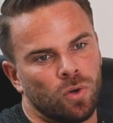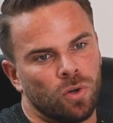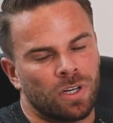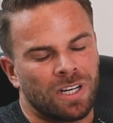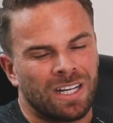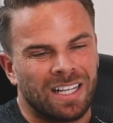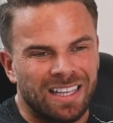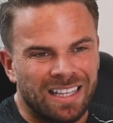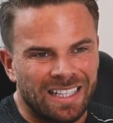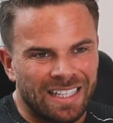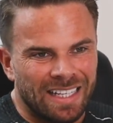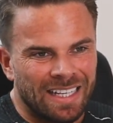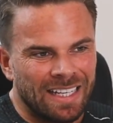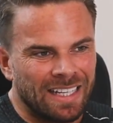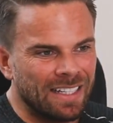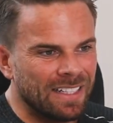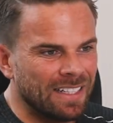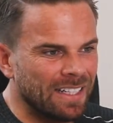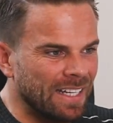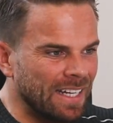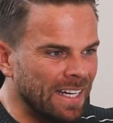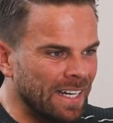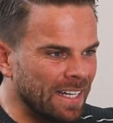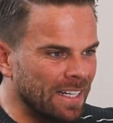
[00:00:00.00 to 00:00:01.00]

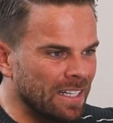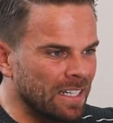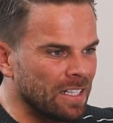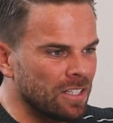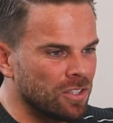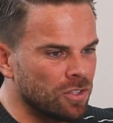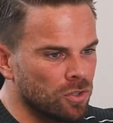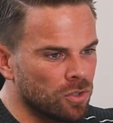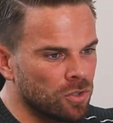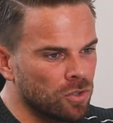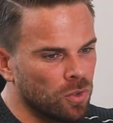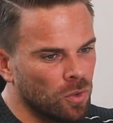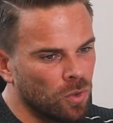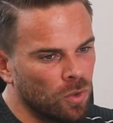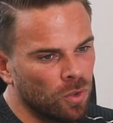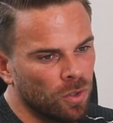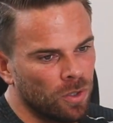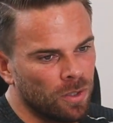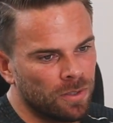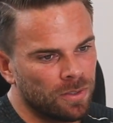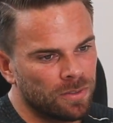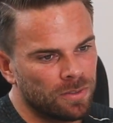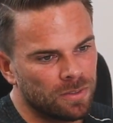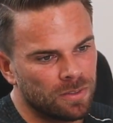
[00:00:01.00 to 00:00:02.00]
clean eating. It's just
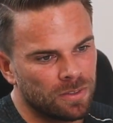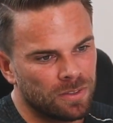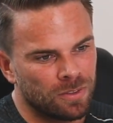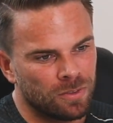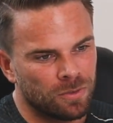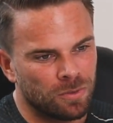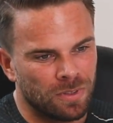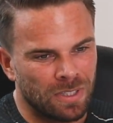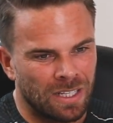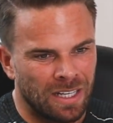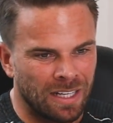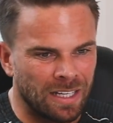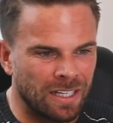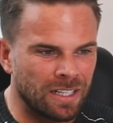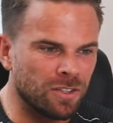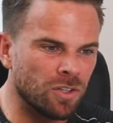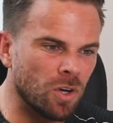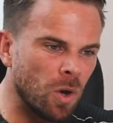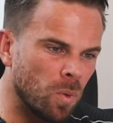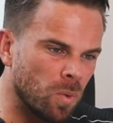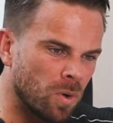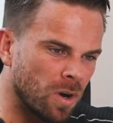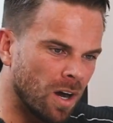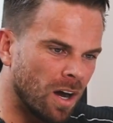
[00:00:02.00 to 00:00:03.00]
all like
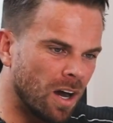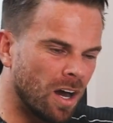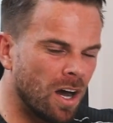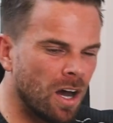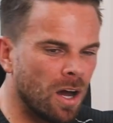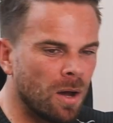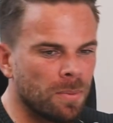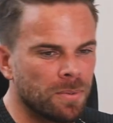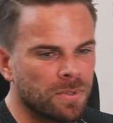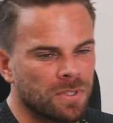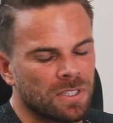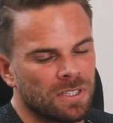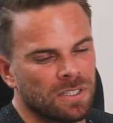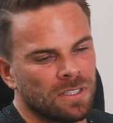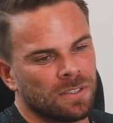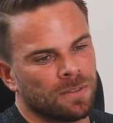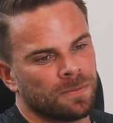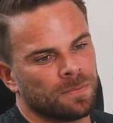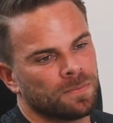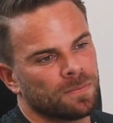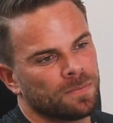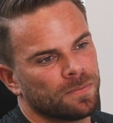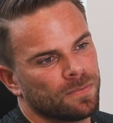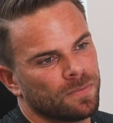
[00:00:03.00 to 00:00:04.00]
no carbs and
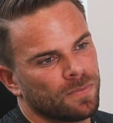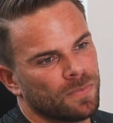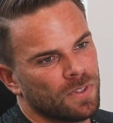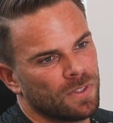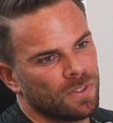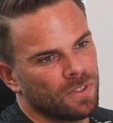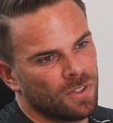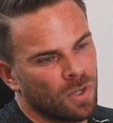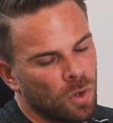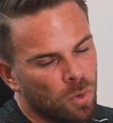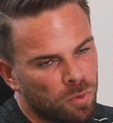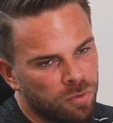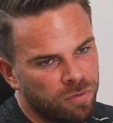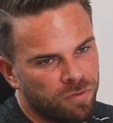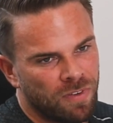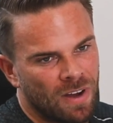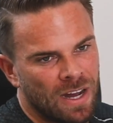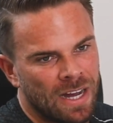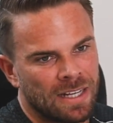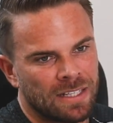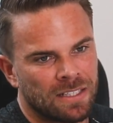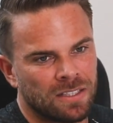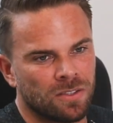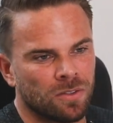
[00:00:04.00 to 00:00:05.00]
no
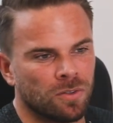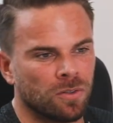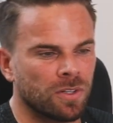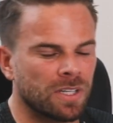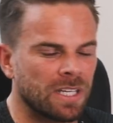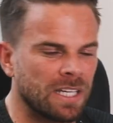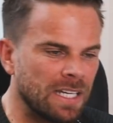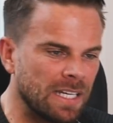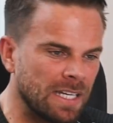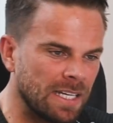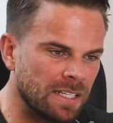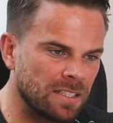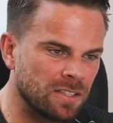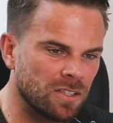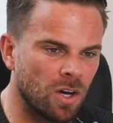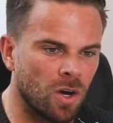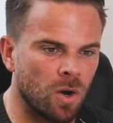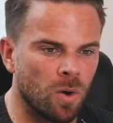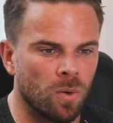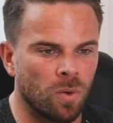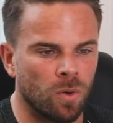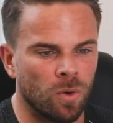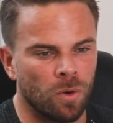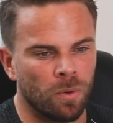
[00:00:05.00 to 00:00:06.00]
fat, or keto
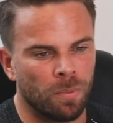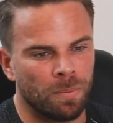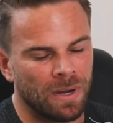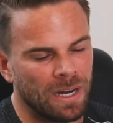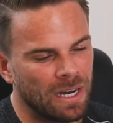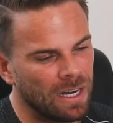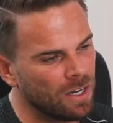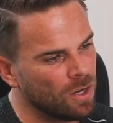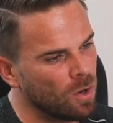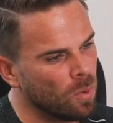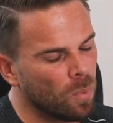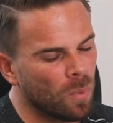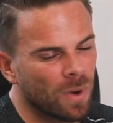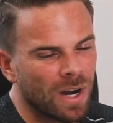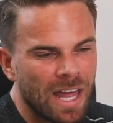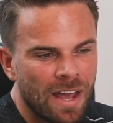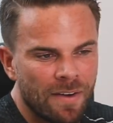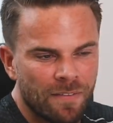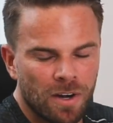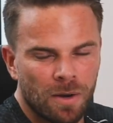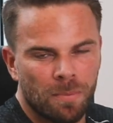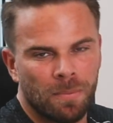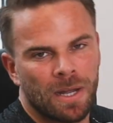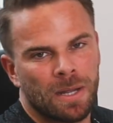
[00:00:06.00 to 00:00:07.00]
or paleo,
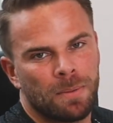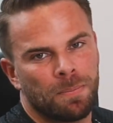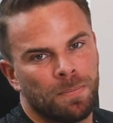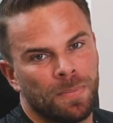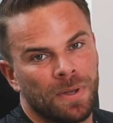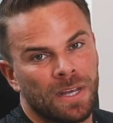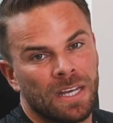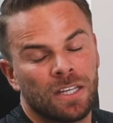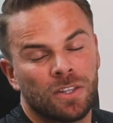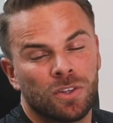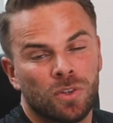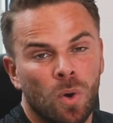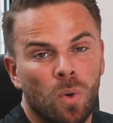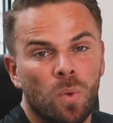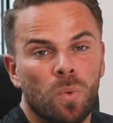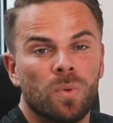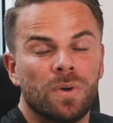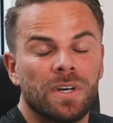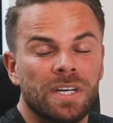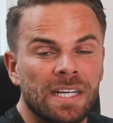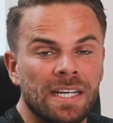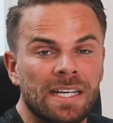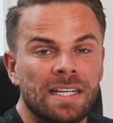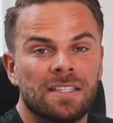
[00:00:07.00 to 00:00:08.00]
whatever it might be. You
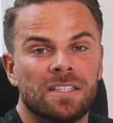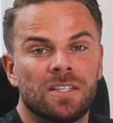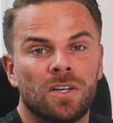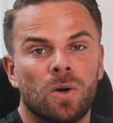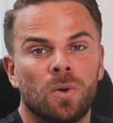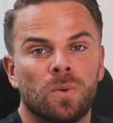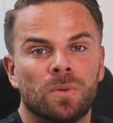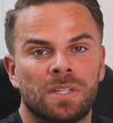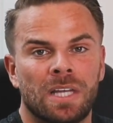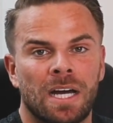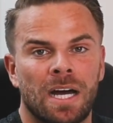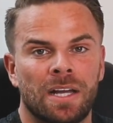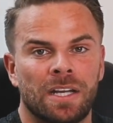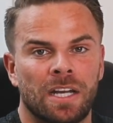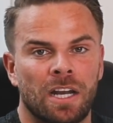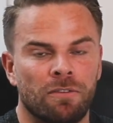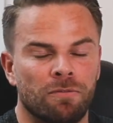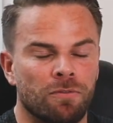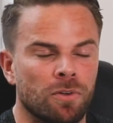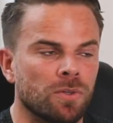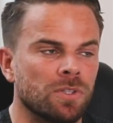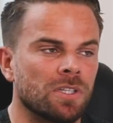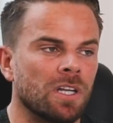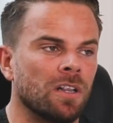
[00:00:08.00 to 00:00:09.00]
don't need to go down that
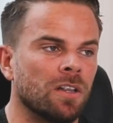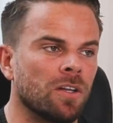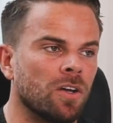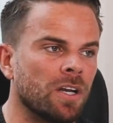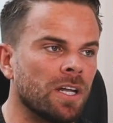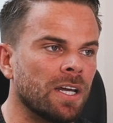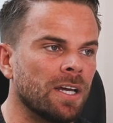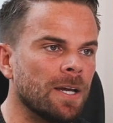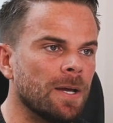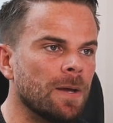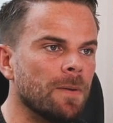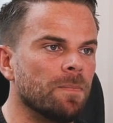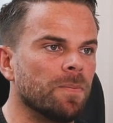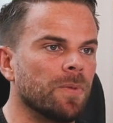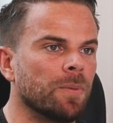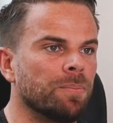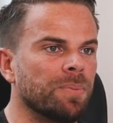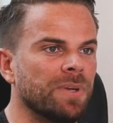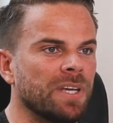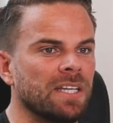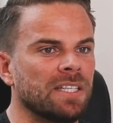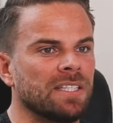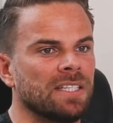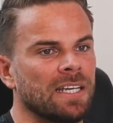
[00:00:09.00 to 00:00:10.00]
route, and a lot of
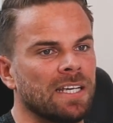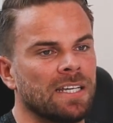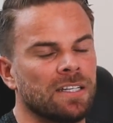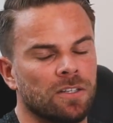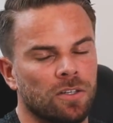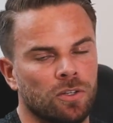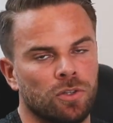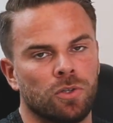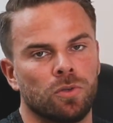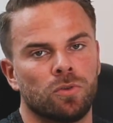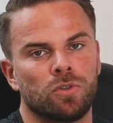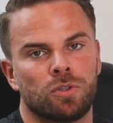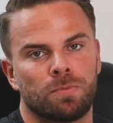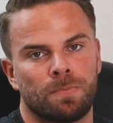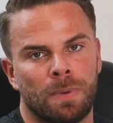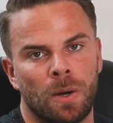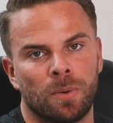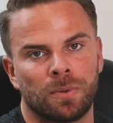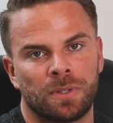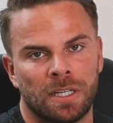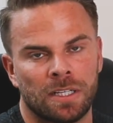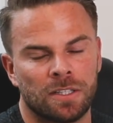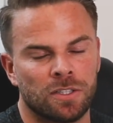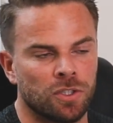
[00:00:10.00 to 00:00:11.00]
PTs do
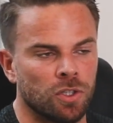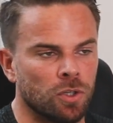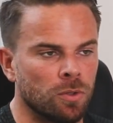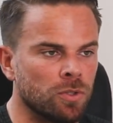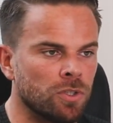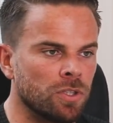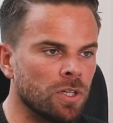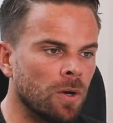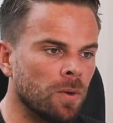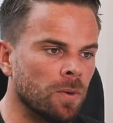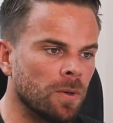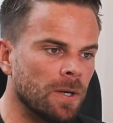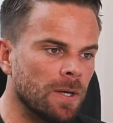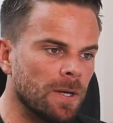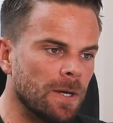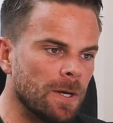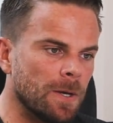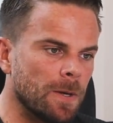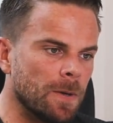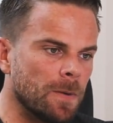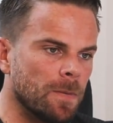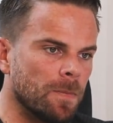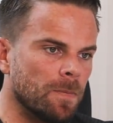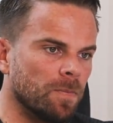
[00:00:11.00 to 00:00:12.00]
spout that too. So
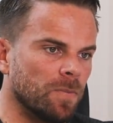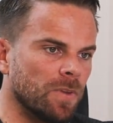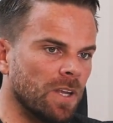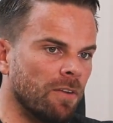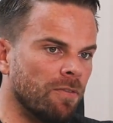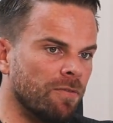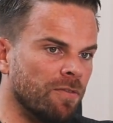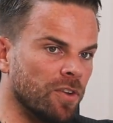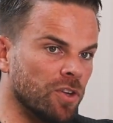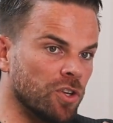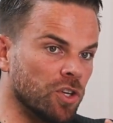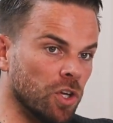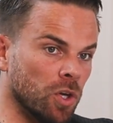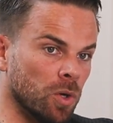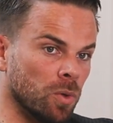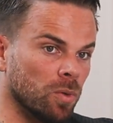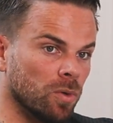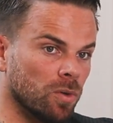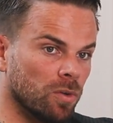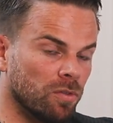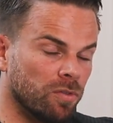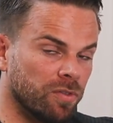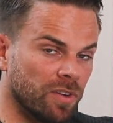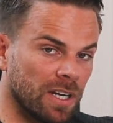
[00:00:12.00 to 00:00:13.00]
if for
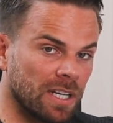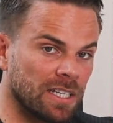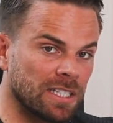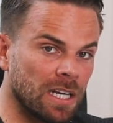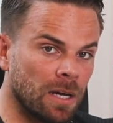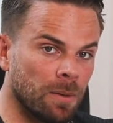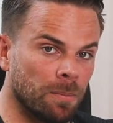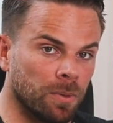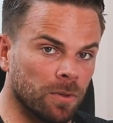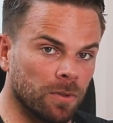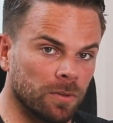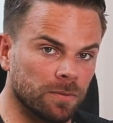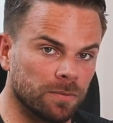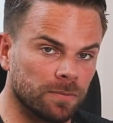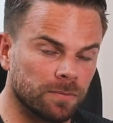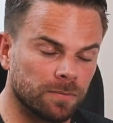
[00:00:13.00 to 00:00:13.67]
you, for example,